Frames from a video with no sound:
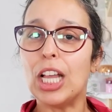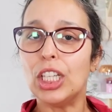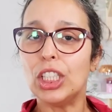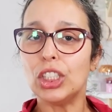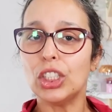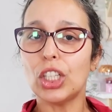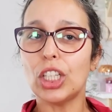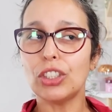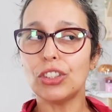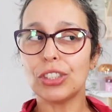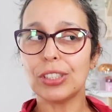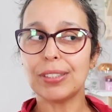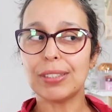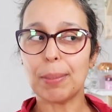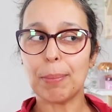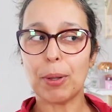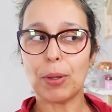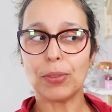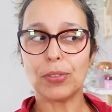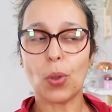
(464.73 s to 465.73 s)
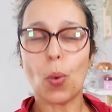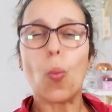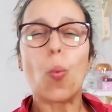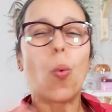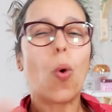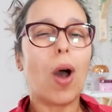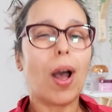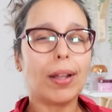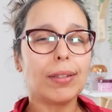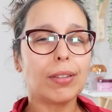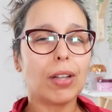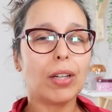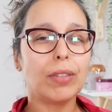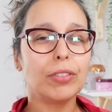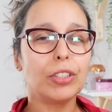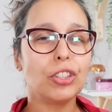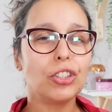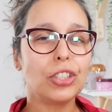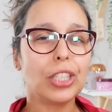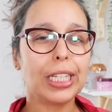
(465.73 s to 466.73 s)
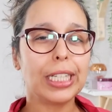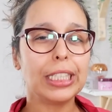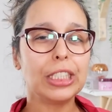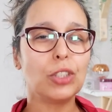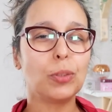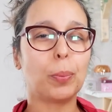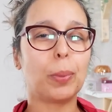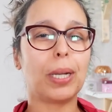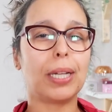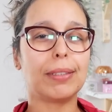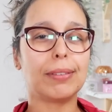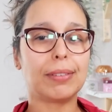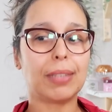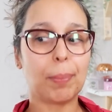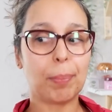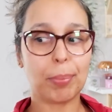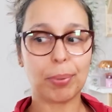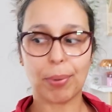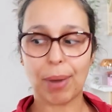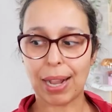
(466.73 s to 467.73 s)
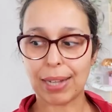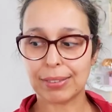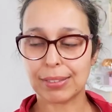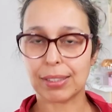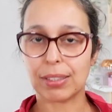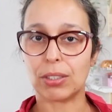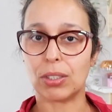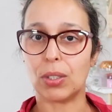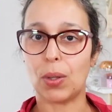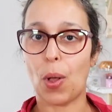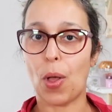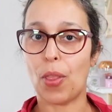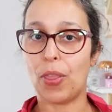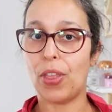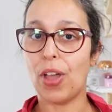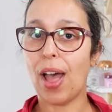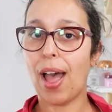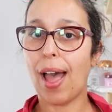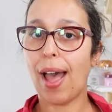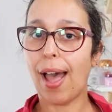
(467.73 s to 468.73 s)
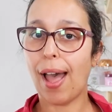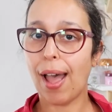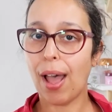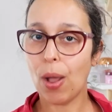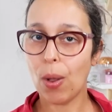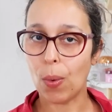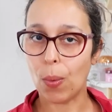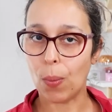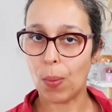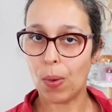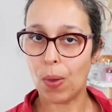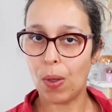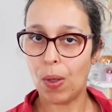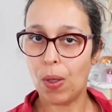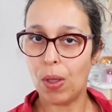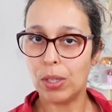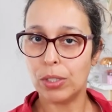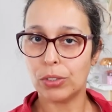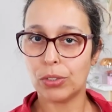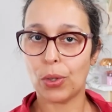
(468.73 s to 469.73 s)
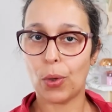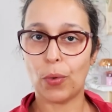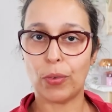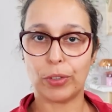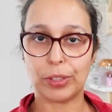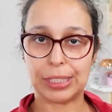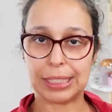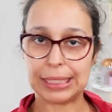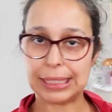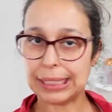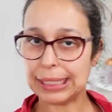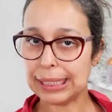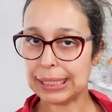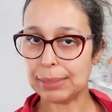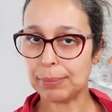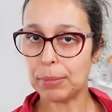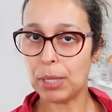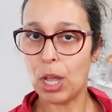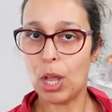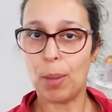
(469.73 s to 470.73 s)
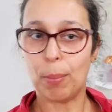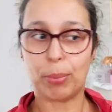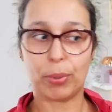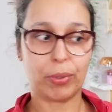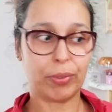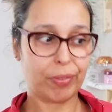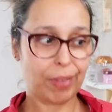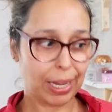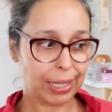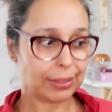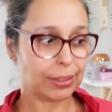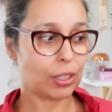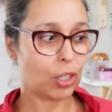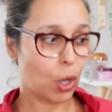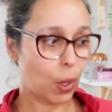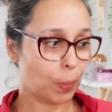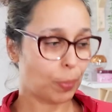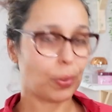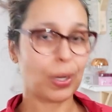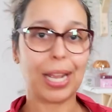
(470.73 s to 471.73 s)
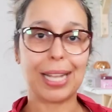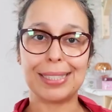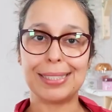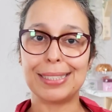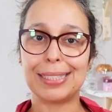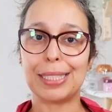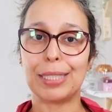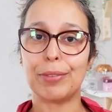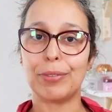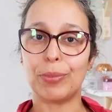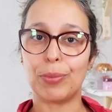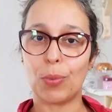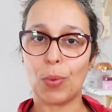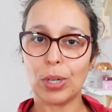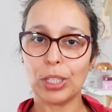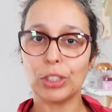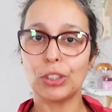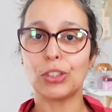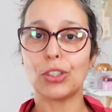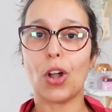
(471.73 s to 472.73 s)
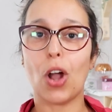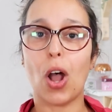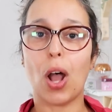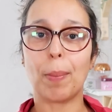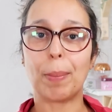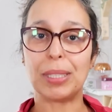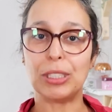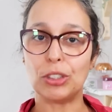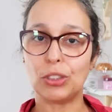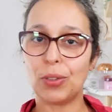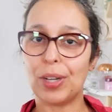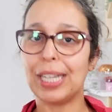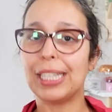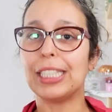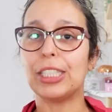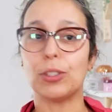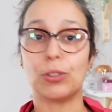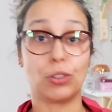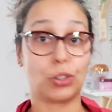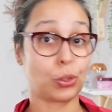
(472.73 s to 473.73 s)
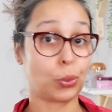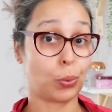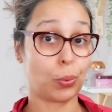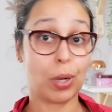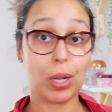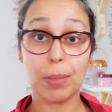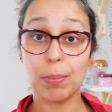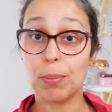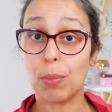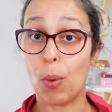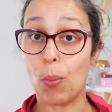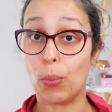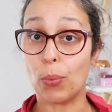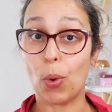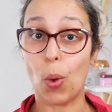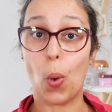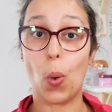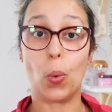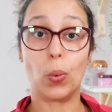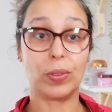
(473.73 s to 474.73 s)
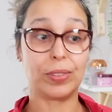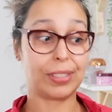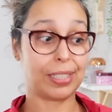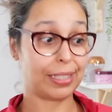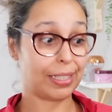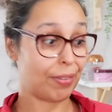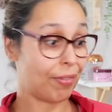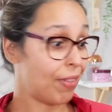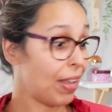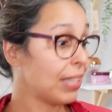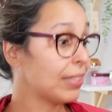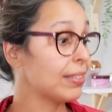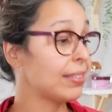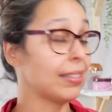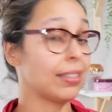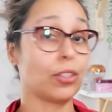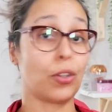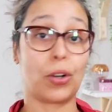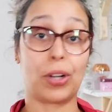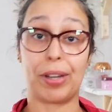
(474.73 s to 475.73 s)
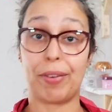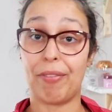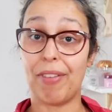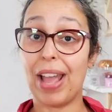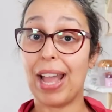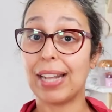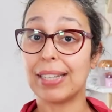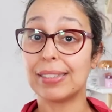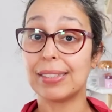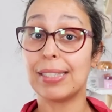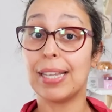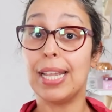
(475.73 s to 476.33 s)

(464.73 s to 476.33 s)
not just about the what of the change, but the practical, the how. So for the team, provide a comprehensive workshop and training on Scrum roles and events and artifacts